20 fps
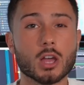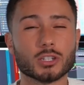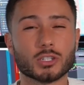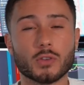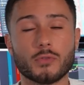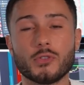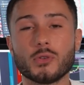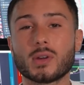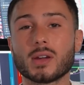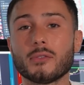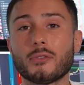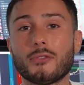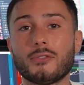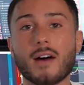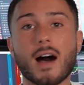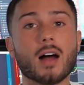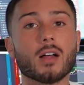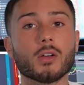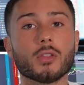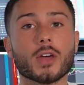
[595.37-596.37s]
So if you can
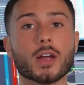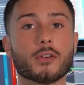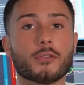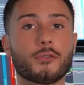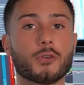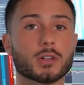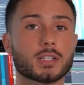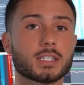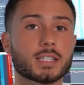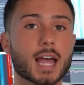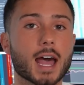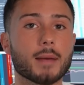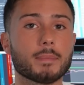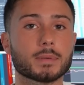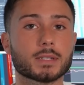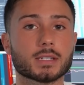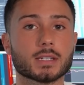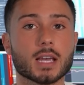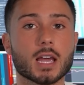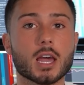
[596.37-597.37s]
follow their
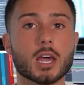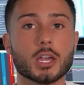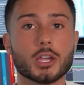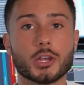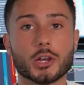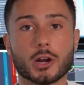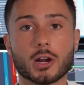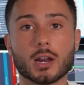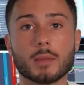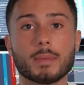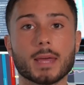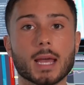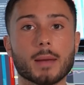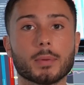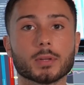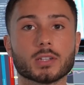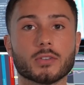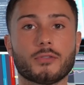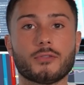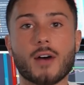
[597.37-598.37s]
footsteps, you're gonna be
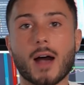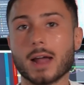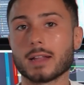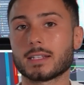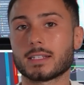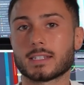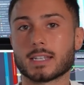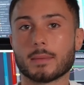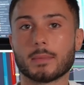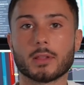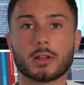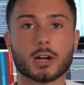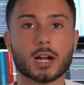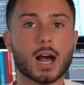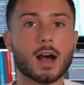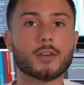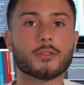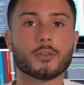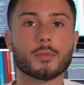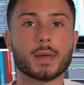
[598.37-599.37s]
able to find similar
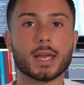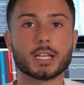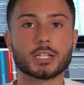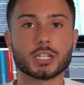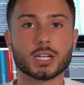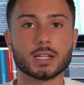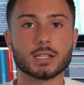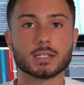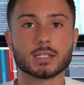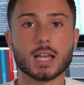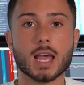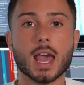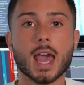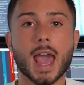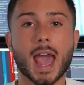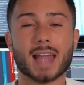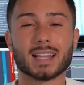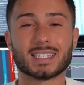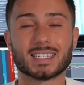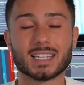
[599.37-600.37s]
confirmations
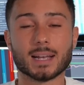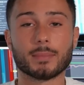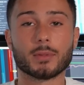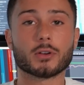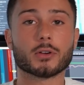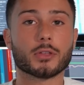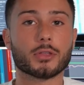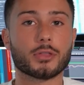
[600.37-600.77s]
and similar